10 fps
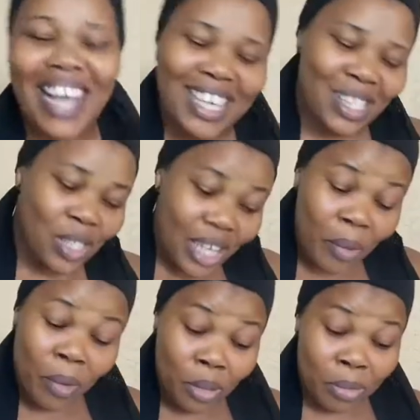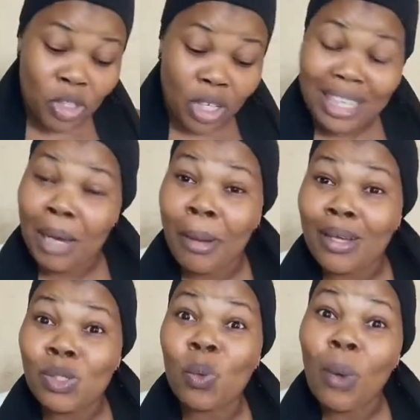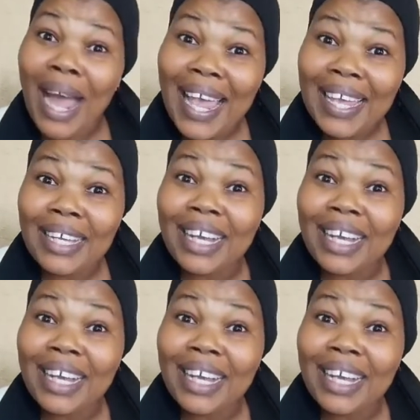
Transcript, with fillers: guys, today we want to be talking about why